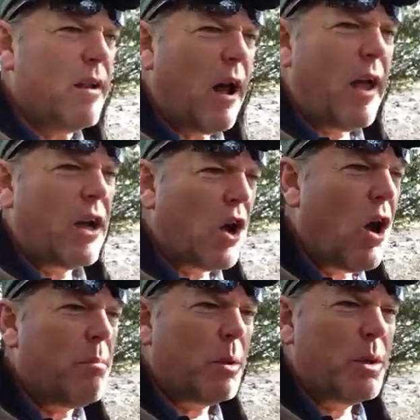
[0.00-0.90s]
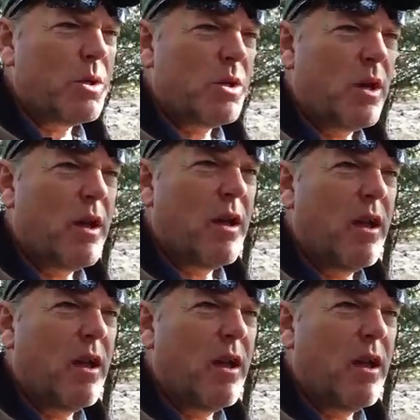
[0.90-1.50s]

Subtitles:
I accomplish,